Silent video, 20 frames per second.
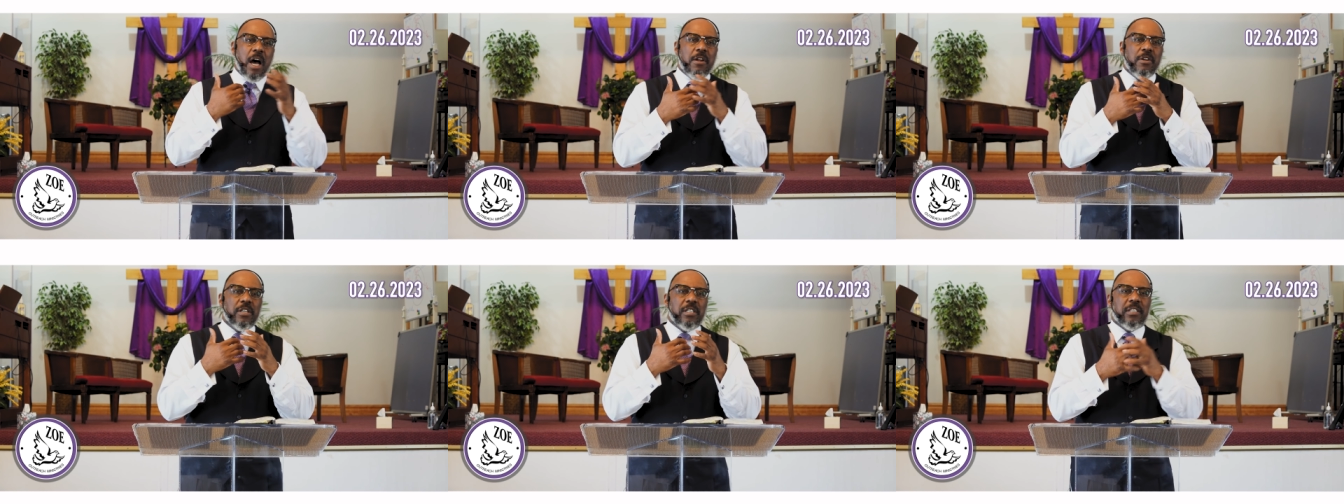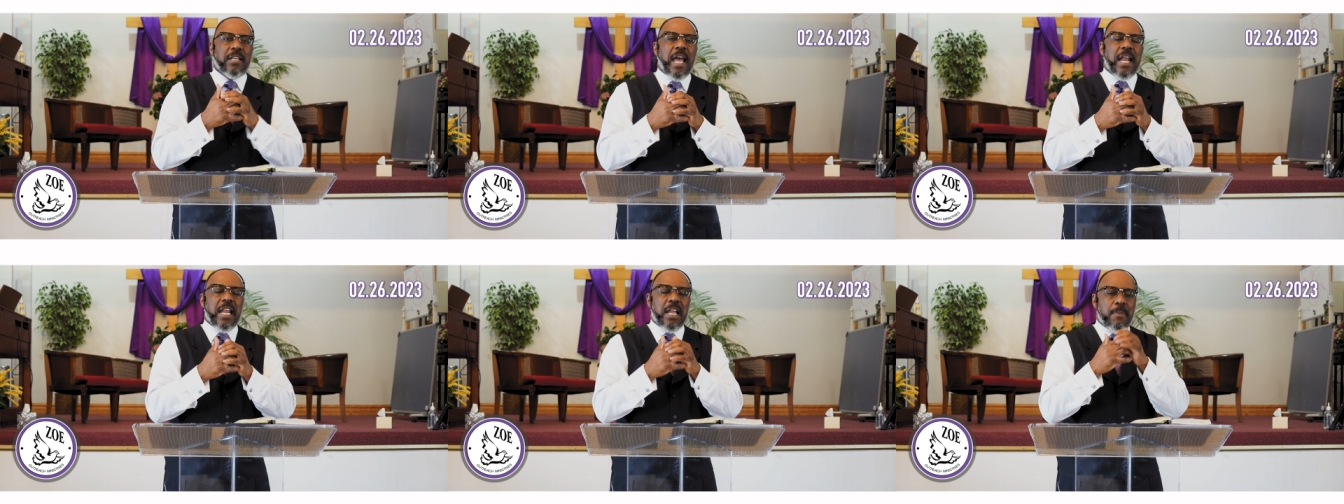
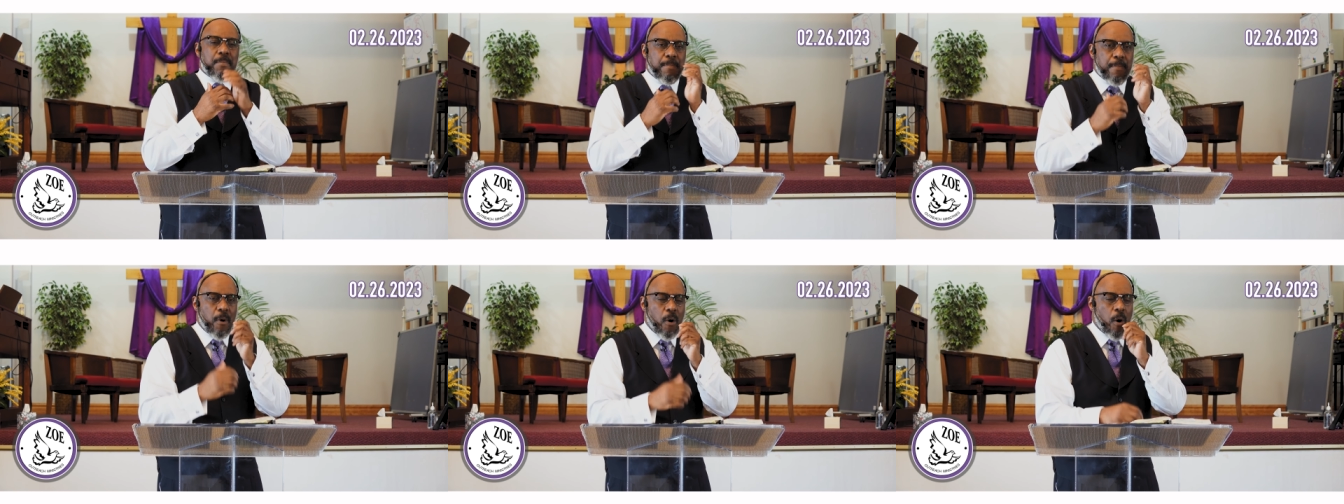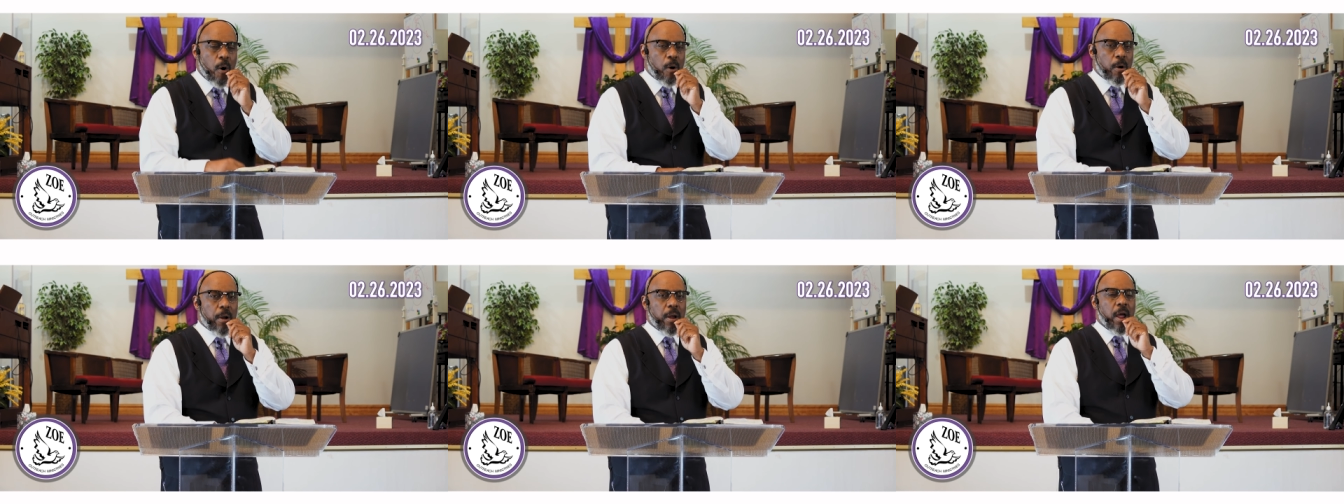understanding
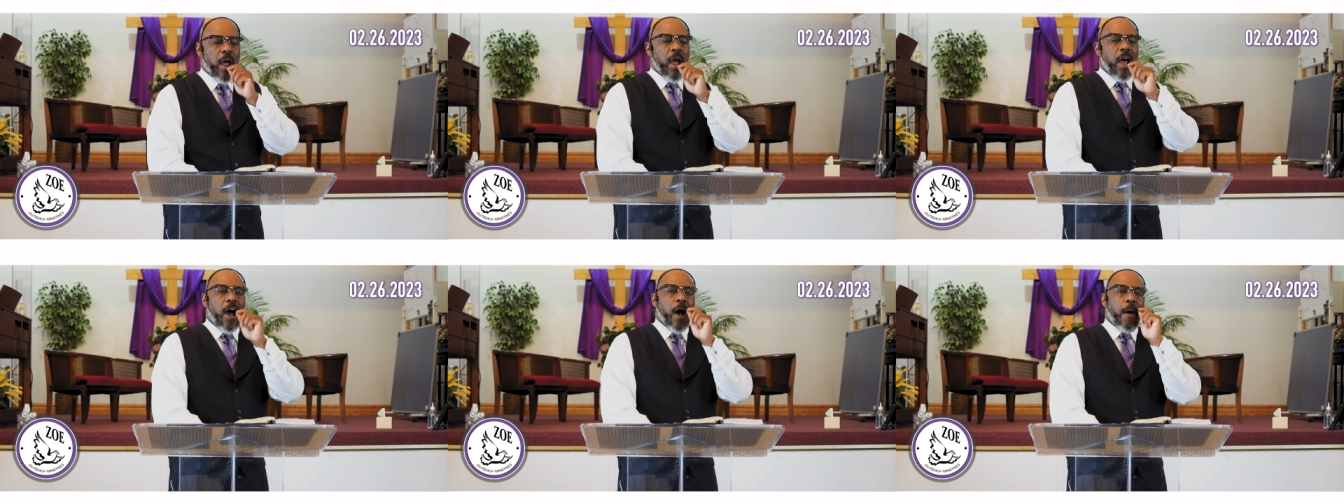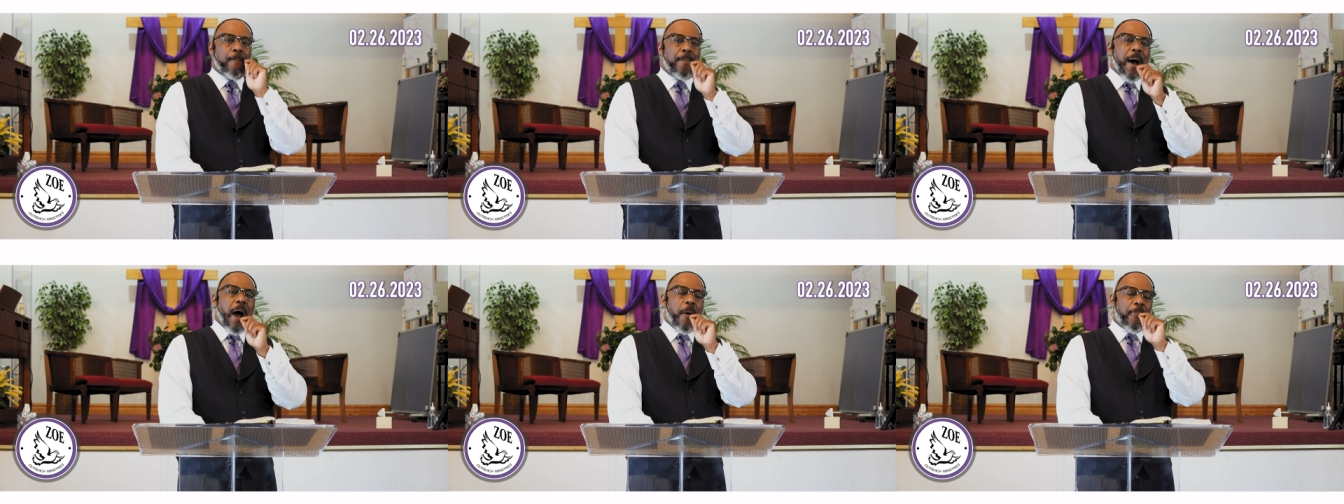more
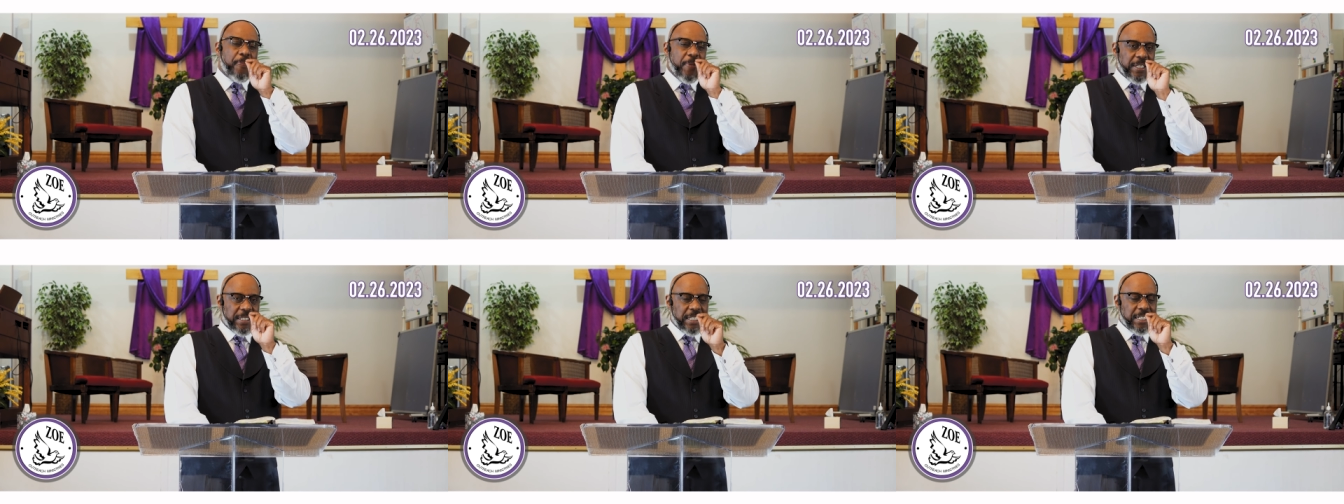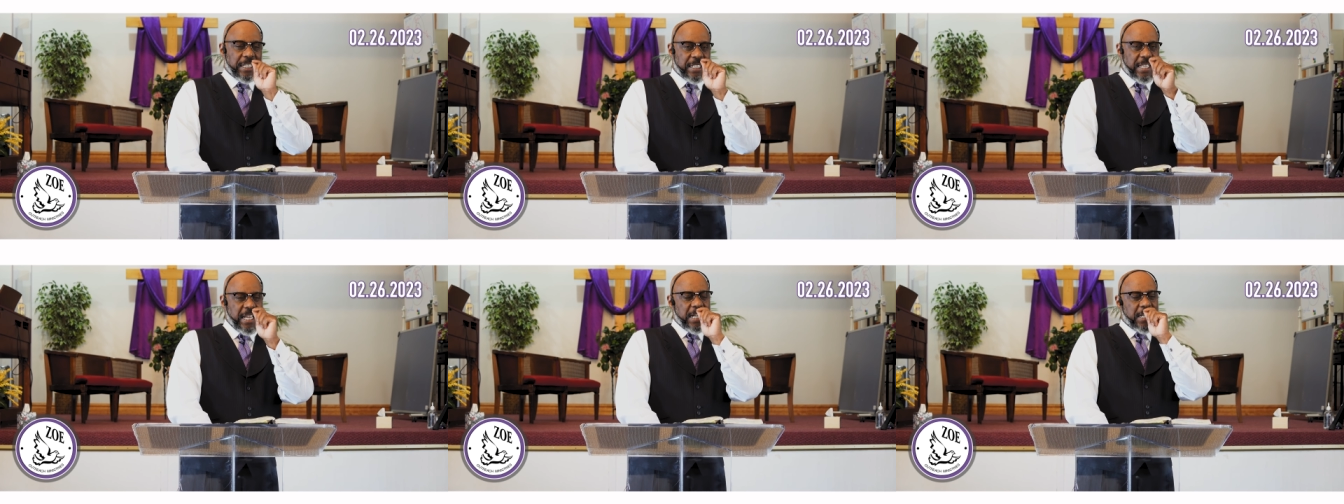about this
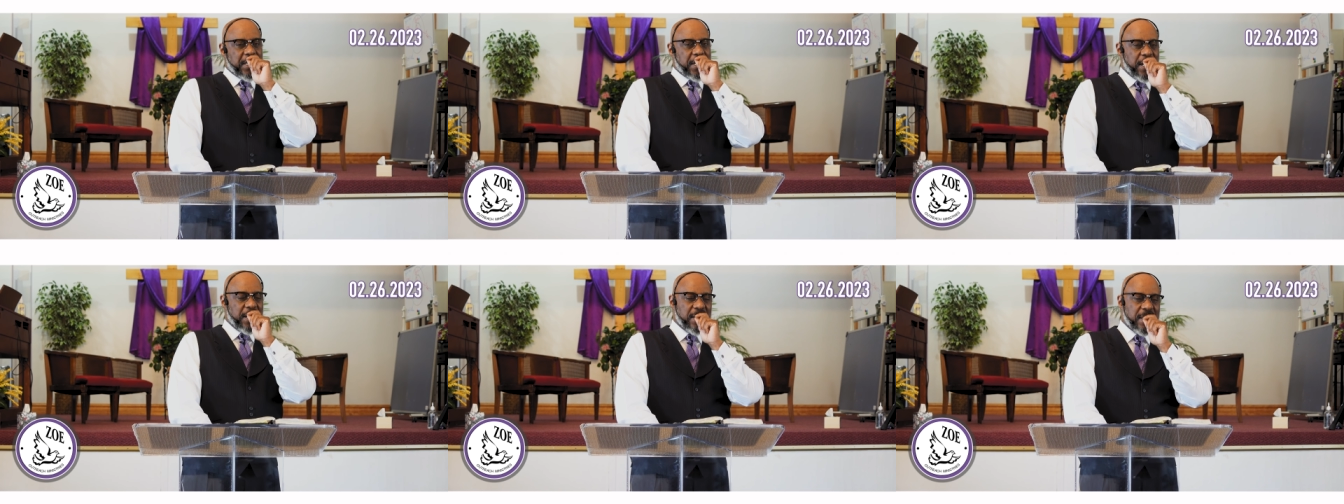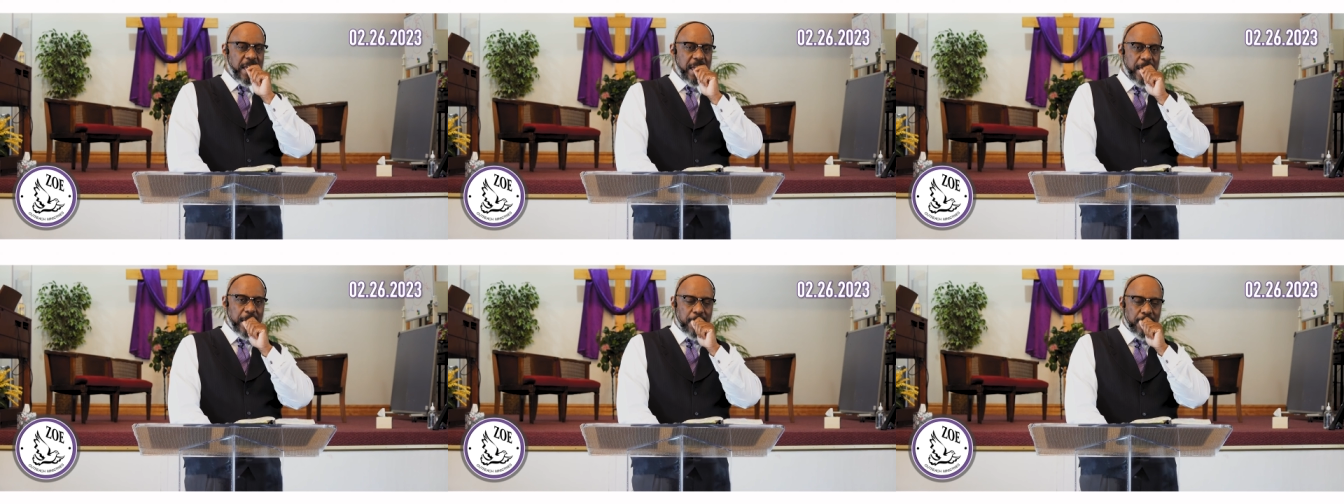ascension
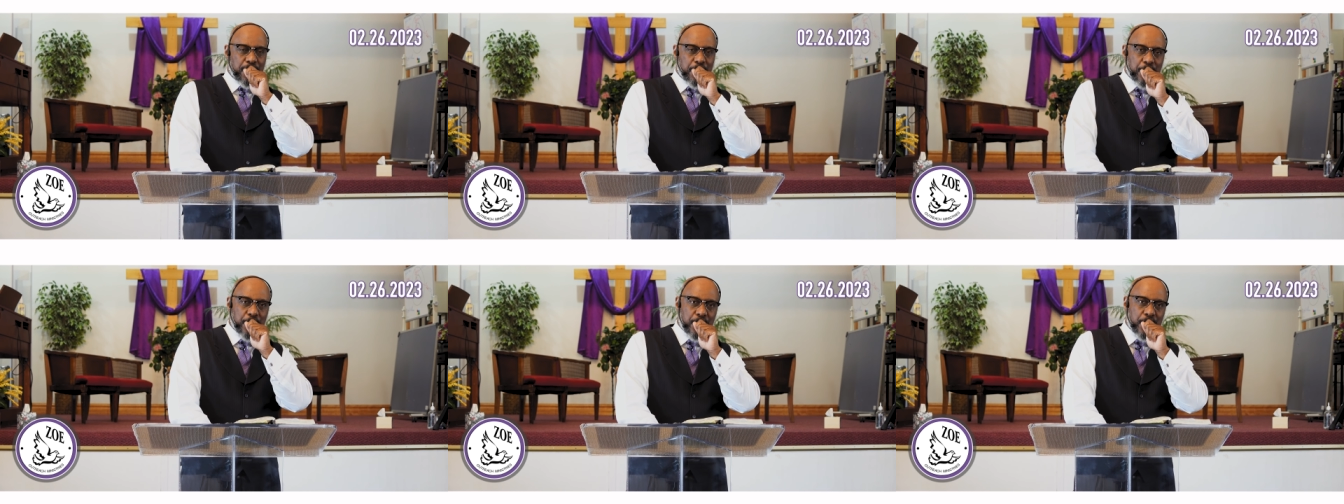thing.